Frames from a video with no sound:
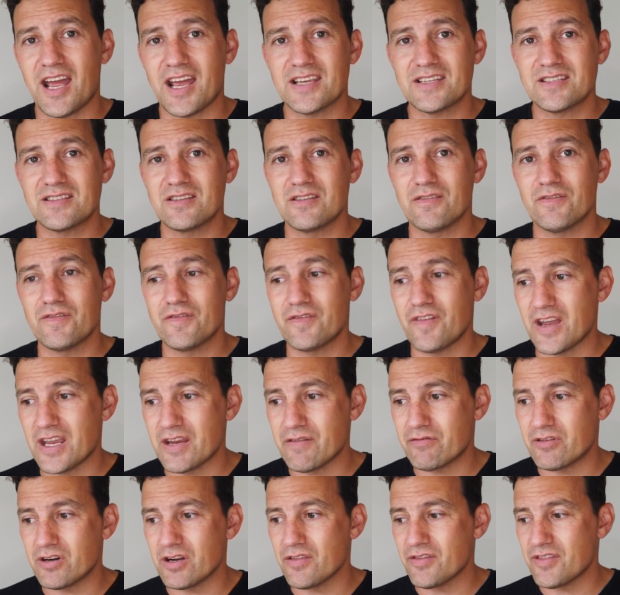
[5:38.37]
as the
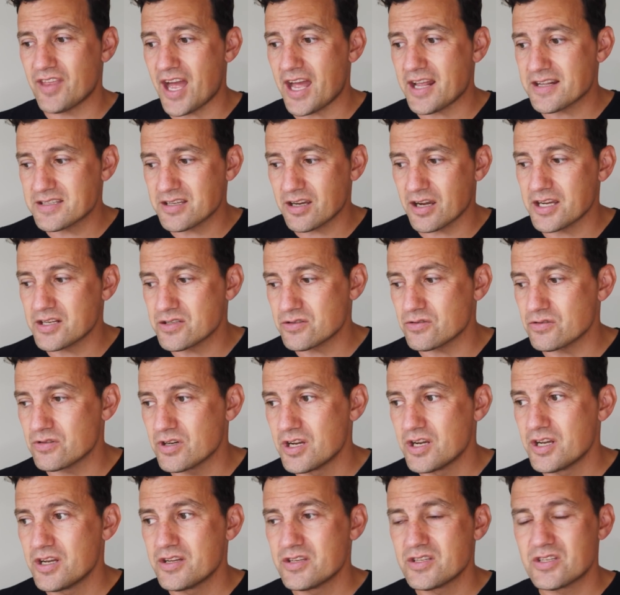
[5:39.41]
favourite. That
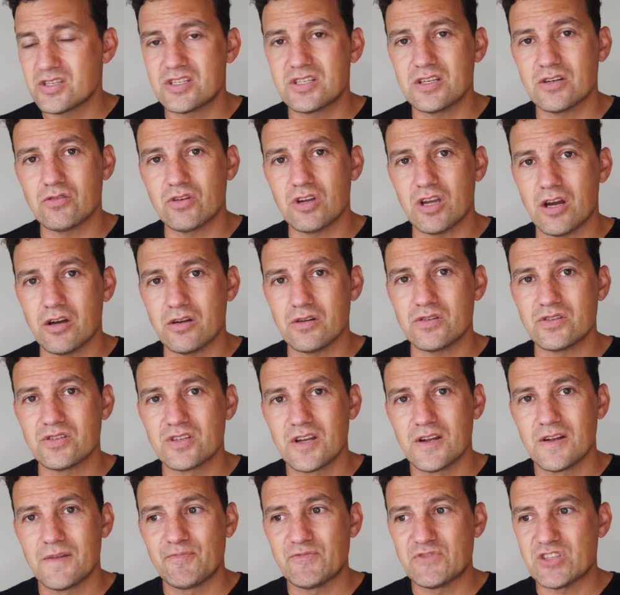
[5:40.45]
title still goes
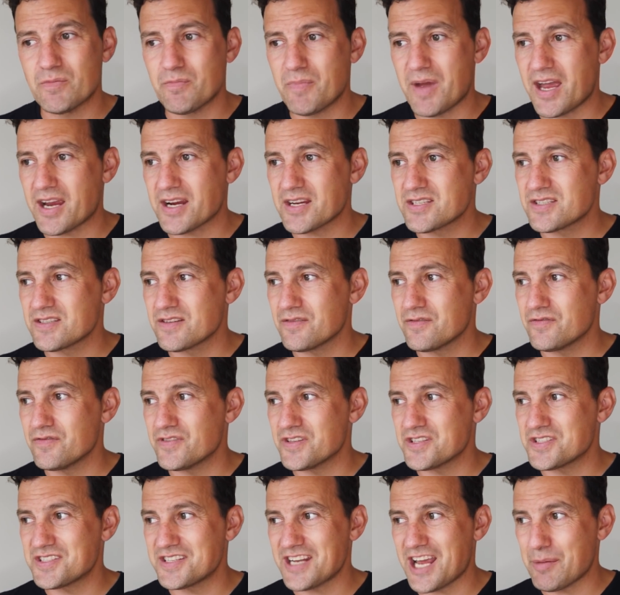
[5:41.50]
to Max
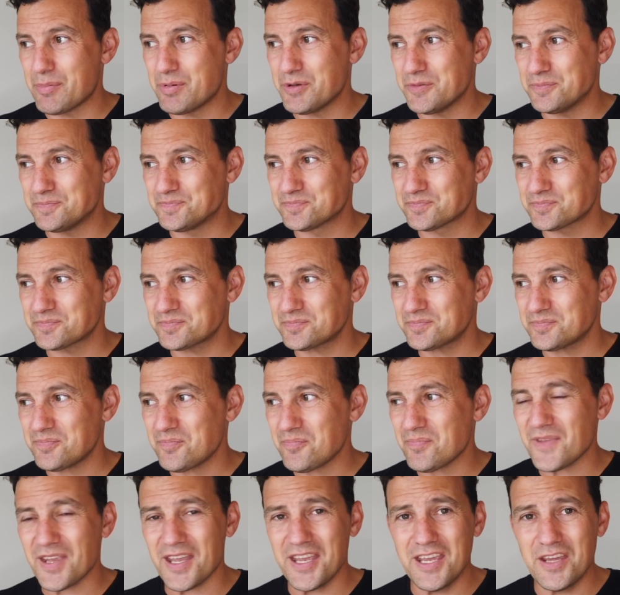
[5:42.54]
Verstappen.
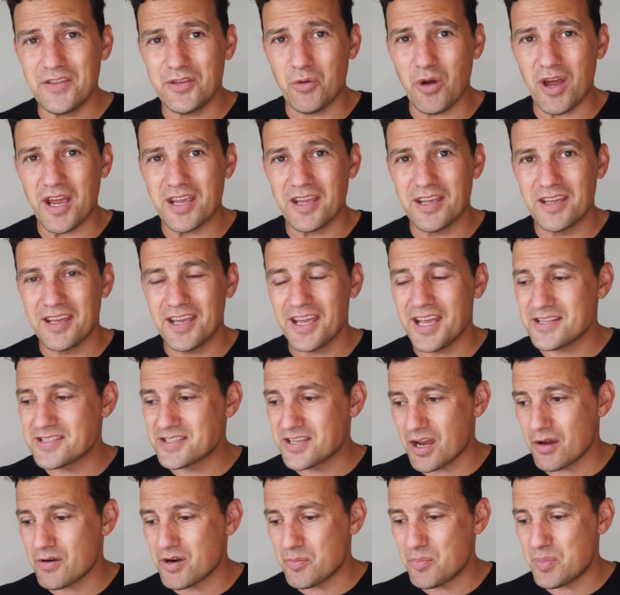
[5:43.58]
Either way,
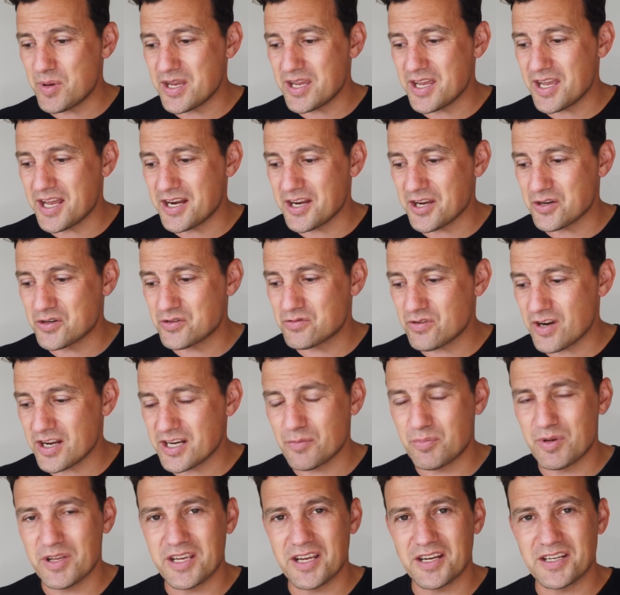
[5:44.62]
it's going to be an
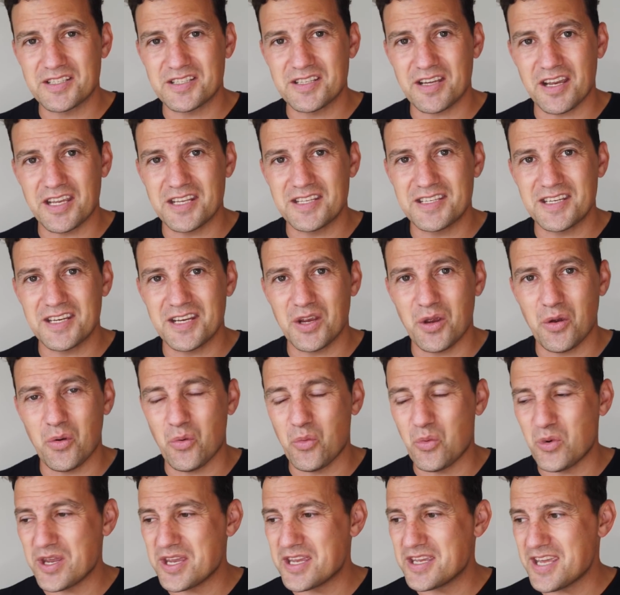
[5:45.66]
incredibly exciting
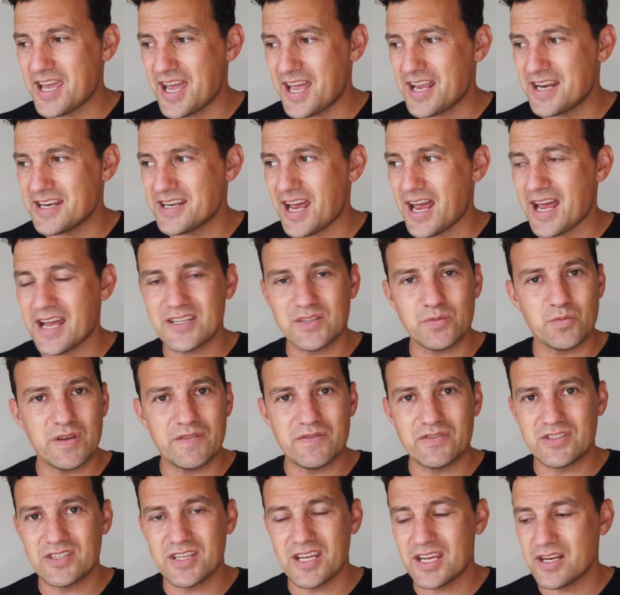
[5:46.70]
weekend, as
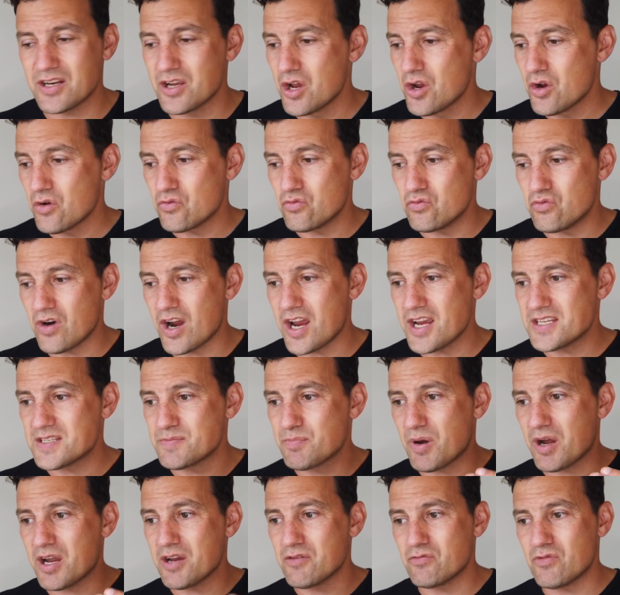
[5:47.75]
we've seen
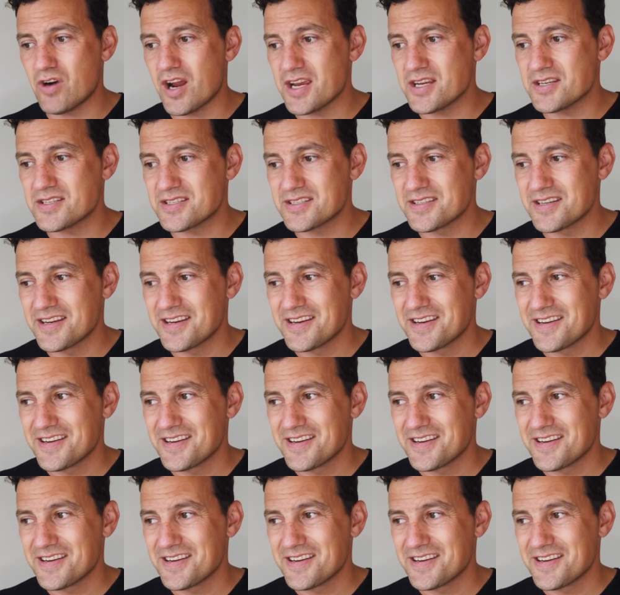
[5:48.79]
race by race,